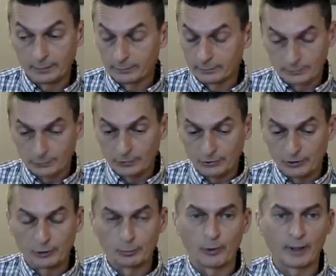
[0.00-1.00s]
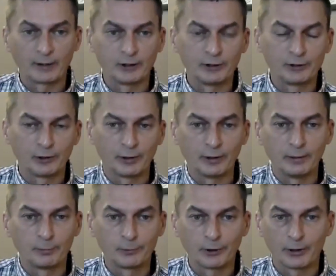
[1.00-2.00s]
and goodness knows what that did to
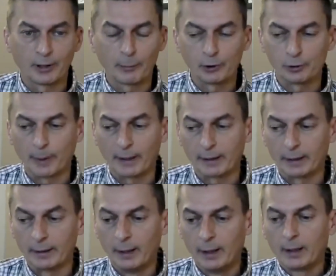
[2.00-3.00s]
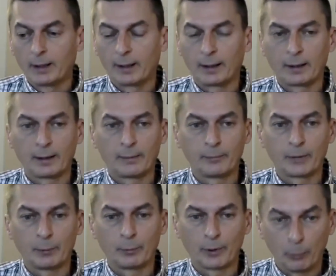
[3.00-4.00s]
the numbers back then.
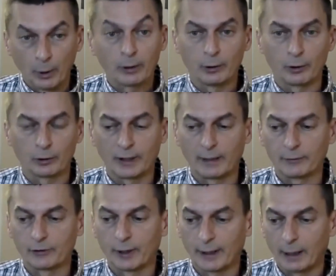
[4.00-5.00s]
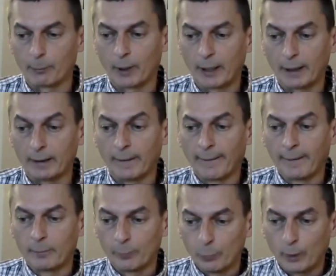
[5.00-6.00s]
There weren't lockdowns, they kept playing.
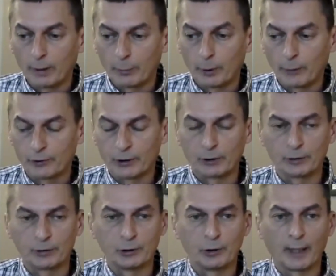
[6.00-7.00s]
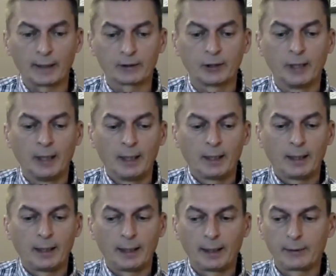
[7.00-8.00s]
We obviously couldn't do that,
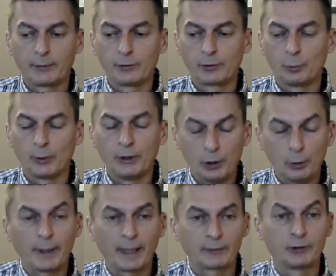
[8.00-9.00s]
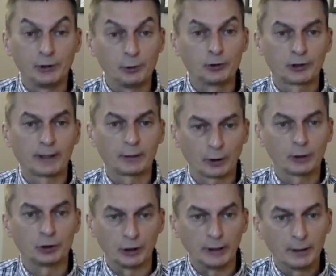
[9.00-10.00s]
and we knew we had to use
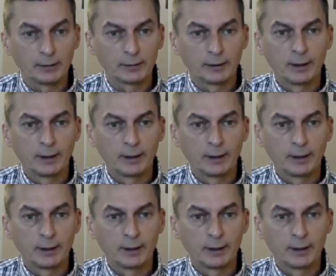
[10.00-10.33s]
technology.